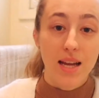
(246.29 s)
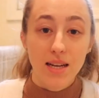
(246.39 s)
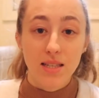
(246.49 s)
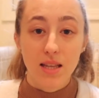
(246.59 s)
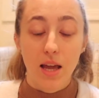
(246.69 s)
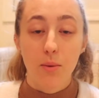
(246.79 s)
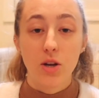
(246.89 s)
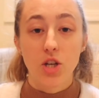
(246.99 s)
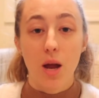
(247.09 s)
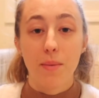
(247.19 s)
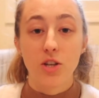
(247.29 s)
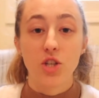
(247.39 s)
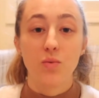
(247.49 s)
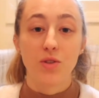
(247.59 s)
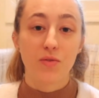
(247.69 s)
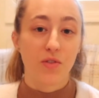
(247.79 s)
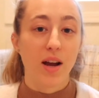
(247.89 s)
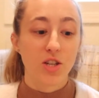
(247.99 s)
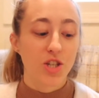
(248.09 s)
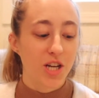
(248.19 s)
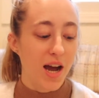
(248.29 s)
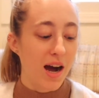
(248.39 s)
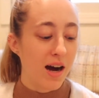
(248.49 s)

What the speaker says: Next language I mentioned was French.